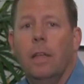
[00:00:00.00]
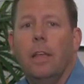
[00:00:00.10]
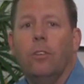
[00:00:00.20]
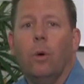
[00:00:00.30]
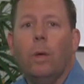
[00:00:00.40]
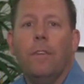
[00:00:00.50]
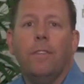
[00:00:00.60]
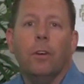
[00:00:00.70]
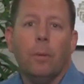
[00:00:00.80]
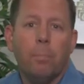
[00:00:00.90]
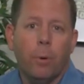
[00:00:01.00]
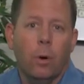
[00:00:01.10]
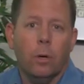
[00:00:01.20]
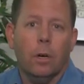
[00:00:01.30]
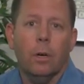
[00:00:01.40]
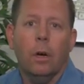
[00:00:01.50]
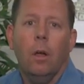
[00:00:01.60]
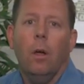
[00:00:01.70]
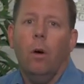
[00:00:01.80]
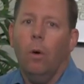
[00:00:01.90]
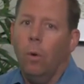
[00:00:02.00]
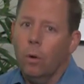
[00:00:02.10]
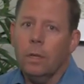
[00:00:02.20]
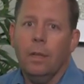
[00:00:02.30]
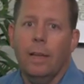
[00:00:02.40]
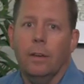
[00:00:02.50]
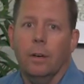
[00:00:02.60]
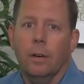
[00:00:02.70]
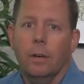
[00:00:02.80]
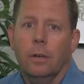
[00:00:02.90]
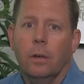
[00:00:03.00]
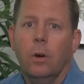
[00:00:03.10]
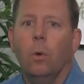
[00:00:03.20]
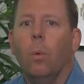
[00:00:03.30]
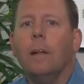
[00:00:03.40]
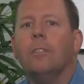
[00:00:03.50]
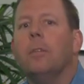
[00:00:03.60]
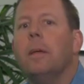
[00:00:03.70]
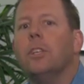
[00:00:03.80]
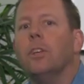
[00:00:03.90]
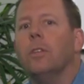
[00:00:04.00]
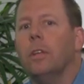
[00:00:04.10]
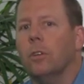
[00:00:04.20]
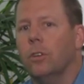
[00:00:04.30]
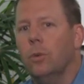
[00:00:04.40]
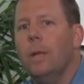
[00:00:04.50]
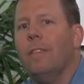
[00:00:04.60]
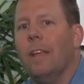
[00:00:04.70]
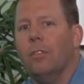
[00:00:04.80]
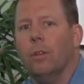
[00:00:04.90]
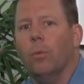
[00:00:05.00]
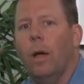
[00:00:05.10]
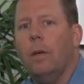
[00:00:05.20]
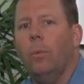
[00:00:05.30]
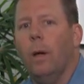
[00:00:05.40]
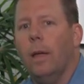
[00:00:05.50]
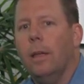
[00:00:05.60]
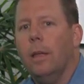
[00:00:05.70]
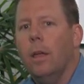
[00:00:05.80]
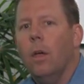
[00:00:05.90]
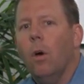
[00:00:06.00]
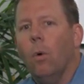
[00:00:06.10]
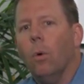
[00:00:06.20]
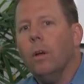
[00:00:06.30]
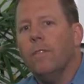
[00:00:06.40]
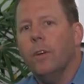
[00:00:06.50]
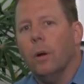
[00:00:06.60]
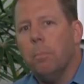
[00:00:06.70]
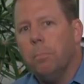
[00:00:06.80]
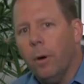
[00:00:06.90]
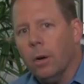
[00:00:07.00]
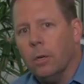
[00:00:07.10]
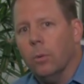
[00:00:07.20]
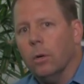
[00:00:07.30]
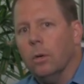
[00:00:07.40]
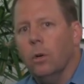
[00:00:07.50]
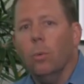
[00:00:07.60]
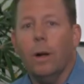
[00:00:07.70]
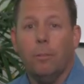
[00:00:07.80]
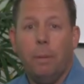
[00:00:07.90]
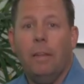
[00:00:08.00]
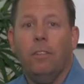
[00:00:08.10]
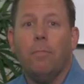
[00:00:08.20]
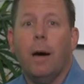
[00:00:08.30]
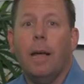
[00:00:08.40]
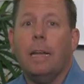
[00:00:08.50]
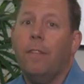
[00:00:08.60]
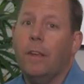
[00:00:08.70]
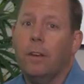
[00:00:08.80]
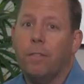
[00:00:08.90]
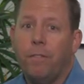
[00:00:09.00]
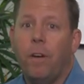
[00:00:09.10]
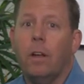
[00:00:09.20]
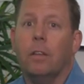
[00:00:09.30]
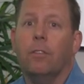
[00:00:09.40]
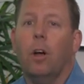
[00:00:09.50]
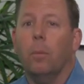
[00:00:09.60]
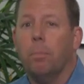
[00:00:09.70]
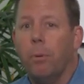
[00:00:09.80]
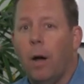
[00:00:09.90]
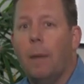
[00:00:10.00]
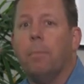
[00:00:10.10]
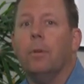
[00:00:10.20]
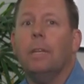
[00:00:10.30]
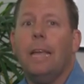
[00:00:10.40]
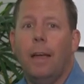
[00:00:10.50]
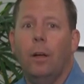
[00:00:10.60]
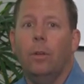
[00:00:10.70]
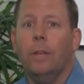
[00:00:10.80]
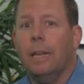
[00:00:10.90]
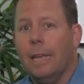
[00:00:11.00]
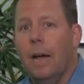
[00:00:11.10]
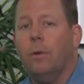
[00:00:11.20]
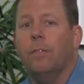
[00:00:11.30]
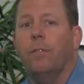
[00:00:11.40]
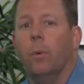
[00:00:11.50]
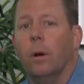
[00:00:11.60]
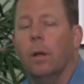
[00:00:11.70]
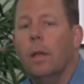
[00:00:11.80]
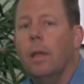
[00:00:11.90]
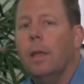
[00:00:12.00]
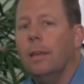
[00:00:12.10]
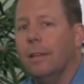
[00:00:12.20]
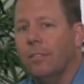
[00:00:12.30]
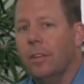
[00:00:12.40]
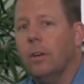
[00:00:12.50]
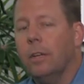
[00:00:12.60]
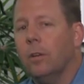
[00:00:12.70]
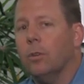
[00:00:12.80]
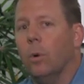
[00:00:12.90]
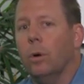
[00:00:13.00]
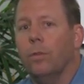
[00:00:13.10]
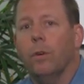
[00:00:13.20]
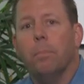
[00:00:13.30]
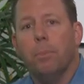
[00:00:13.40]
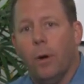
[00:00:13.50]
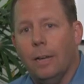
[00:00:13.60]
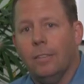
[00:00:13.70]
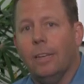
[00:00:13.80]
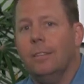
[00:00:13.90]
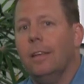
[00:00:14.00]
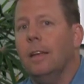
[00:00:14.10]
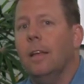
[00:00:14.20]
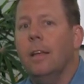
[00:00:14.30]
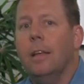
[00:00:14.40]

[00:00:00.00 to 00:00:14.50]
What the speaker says: So if you're a broker or a lender who wants to make sure that you're doing things the right way, or if you're a borrower who wants peace of mind that your funds are properly held and accounted for, consider Del Toro for processing,